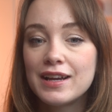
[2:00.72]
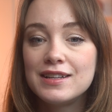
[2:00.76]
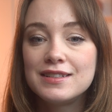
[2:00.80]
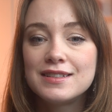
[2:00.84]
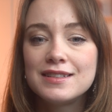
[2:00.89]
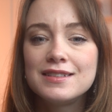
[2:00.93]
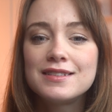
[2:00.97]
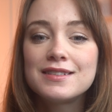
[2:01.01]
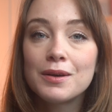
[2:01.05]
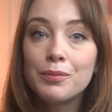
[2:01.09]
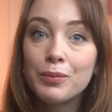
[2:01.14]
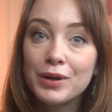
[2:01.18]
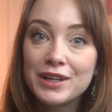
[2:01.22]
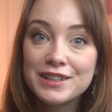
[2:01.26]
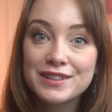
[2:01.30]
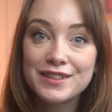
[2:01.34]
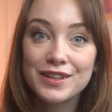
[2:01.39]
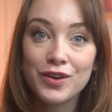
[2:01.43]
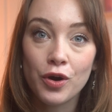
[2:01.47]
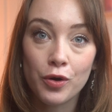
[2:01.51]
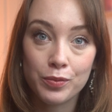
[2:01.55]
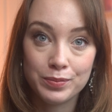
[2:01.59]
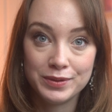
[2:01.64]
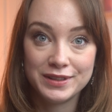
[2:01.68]
is in some ways
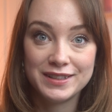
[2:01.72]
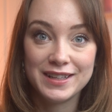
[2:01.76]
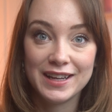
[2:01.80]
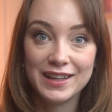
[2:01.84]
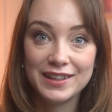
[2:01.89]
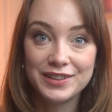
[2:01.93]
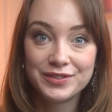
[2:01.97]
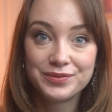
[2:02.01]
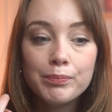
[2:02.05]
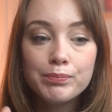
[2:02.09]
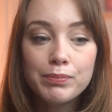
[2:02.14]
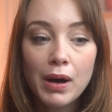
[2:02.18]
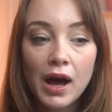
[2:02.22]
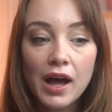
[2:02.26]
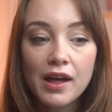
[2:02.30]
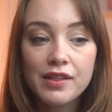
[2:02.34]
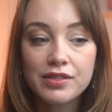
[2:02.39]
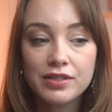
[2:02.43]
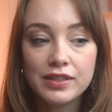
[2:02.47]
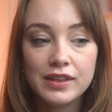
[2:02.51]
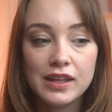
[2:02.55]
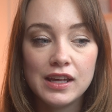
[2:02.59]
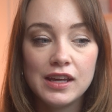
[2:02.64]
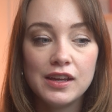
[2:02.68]
the opposite, but
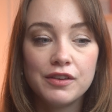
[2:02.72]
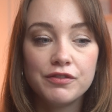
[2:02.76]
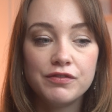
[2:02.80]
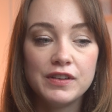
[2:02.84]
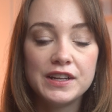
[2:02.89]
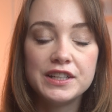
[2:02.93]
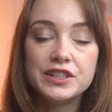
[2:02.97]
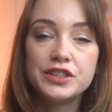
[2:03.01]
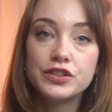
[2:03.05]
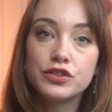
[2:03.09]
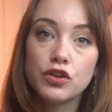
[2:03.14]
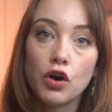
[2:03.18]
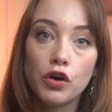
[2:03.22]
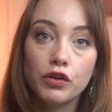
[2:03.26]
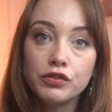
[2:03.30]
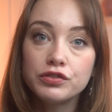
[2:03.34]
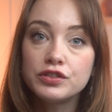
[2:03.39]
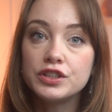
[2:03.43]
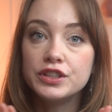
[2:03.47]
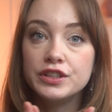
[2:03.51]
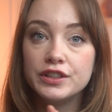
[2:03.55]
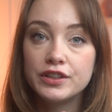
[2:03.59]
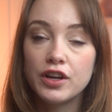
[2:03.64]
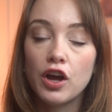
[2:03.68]
the features
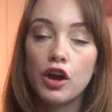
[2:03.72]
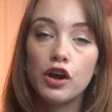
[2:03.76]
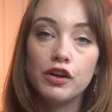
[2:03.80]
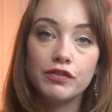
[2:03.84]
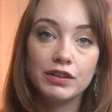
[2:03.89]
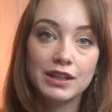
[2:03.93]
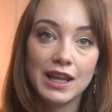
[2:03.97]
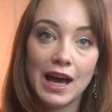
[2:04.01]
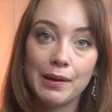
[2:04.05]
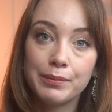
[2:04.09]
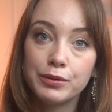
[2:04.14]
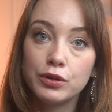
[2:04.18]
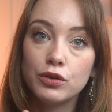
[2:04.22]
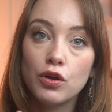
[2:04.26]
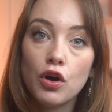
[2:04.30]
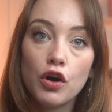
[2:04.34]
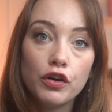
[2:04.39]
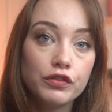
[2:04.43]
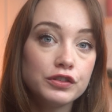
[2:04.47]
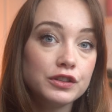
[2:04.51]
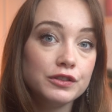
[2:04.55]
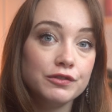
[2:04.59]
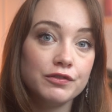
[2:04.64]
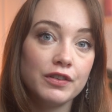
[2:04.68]
often overlap. You'll
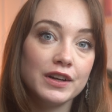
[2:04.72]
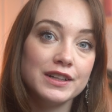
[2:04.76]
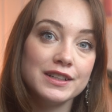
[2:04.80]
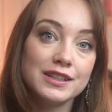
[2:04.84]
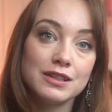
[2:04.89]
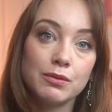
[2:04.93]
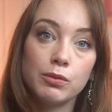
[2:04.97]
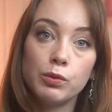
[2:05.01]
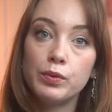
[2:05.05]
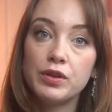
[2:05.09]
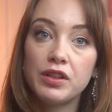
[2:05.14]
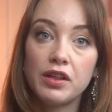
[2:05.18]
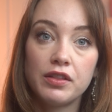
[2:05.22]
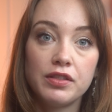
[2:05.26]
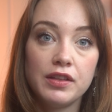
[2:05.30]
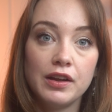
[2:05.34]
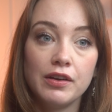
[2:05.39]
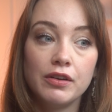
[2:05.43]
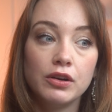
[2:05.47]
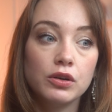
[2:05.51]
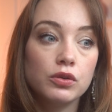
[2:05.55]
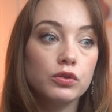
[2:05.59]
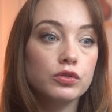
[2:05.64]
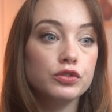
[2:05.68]
often find someone with
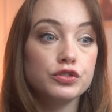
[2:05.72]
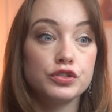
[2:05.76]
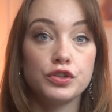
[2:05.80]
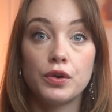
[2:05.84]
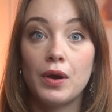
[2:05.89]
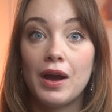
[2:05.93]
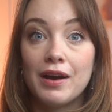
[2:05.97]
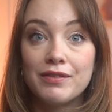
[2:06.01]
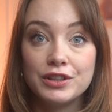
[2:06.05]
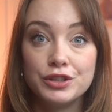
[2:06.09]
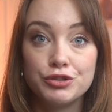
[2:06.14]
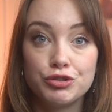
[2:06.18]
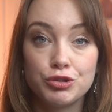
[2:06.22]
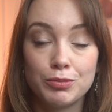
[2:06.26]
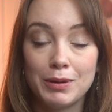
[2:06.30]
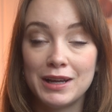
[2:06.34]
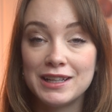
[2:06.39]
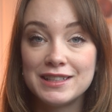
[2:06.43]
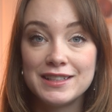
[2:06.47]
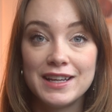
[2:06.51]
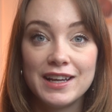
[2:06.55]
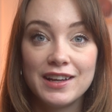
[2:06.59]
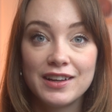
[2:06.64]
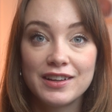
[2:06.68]
ethereal also having
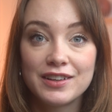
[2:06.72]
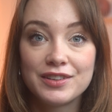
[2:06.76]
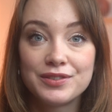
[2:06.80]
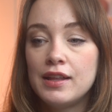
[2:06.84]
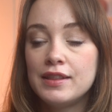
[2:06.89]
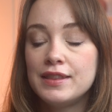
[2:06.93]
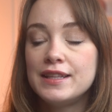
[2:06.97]
dramatic.